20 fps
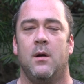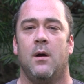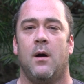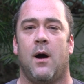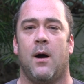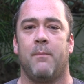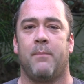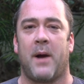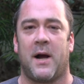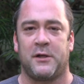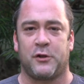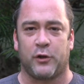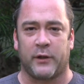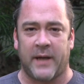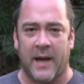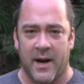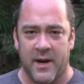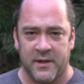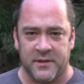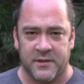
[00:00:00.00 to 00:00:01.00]
I'm Patrick
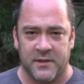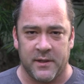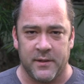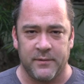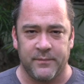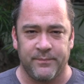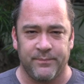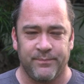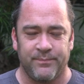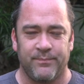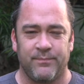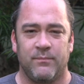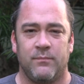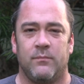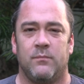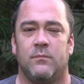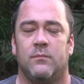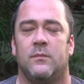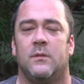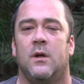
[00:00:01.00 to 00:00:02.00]
Henningsen
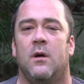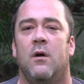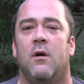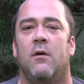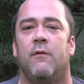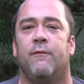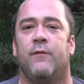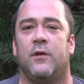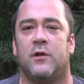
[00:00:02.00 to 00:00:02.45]
for